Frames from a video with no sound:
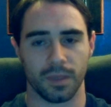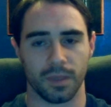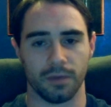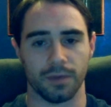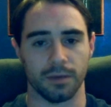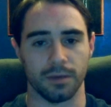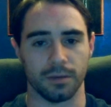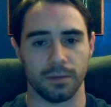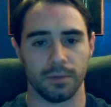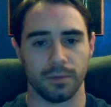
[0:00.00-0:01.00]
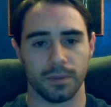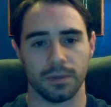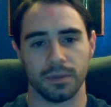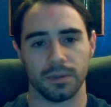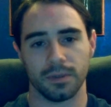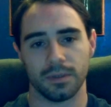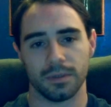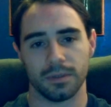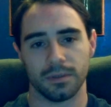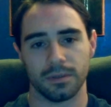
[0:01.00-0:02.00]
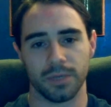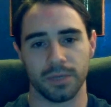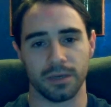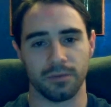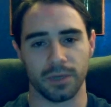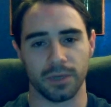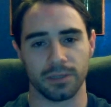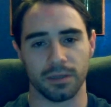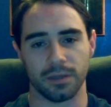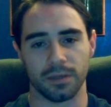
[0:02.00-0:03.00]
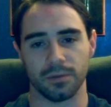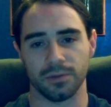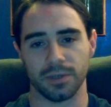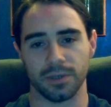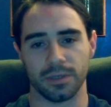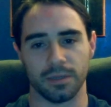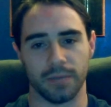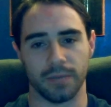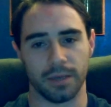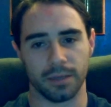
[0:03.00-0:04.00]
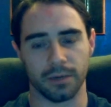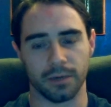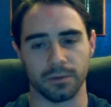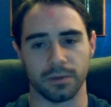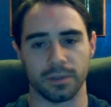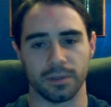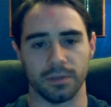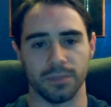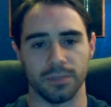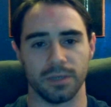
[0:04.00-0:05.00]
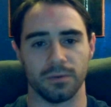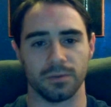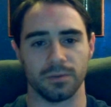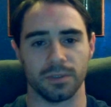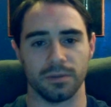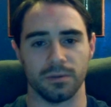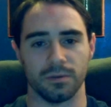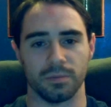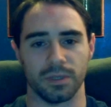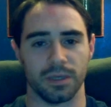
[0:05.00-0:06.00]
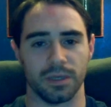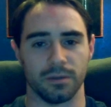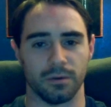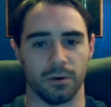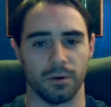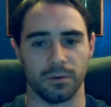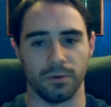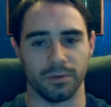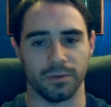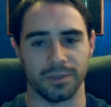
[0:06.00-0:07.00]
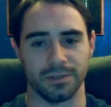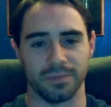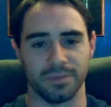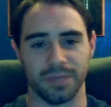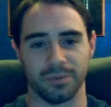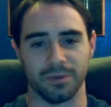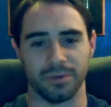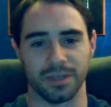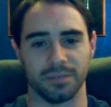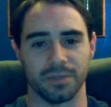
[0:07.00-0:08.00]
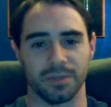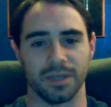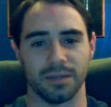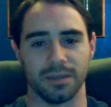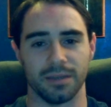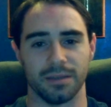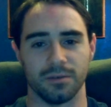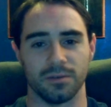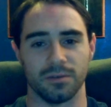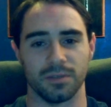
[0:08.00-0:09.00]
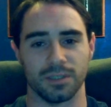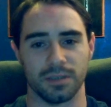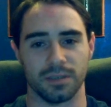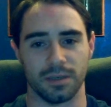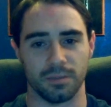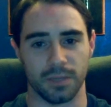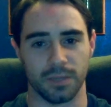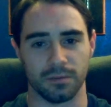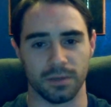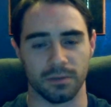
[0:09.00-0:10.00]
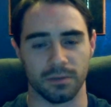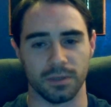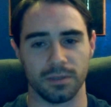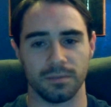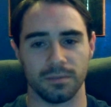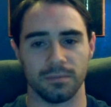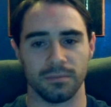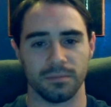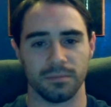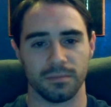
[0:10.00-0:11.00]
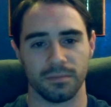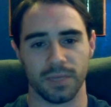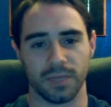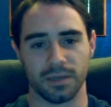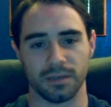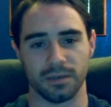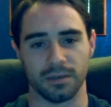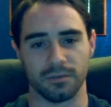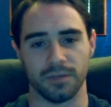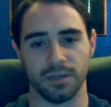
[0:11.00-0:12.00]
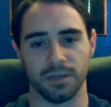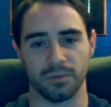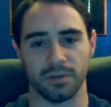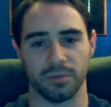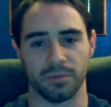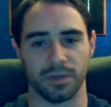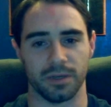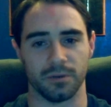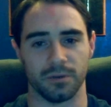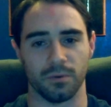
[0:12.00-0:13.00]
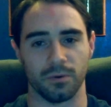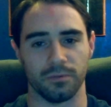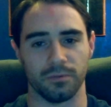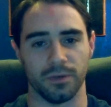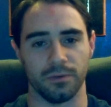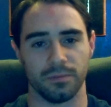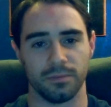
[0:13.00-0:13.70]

evidently. Speaking of which, I'd like to address any naysayers on the subject, or just those particular hardcore religious people who like to pretend that there's no such thing as mental illness, because it doesn't fit in with their particular worldview.